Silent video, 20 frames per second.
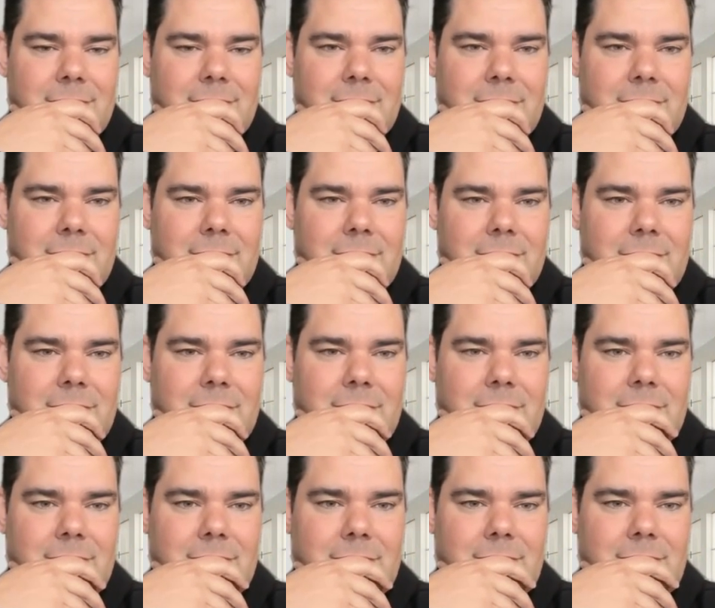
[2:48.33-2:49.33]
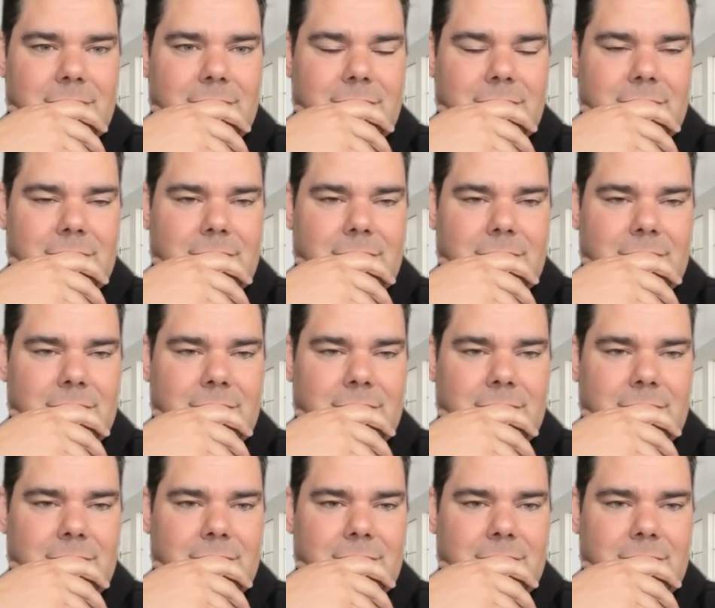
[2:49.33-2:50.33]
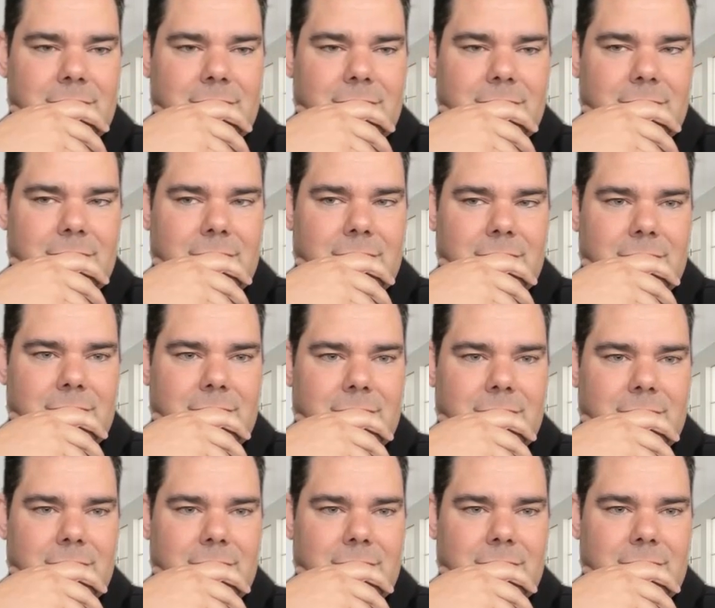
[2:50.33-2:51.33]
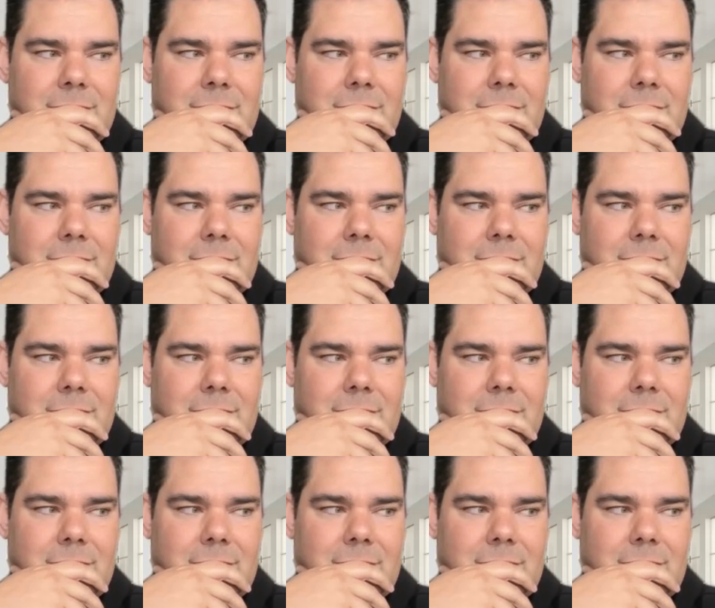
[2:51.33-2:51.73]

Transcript: (silent)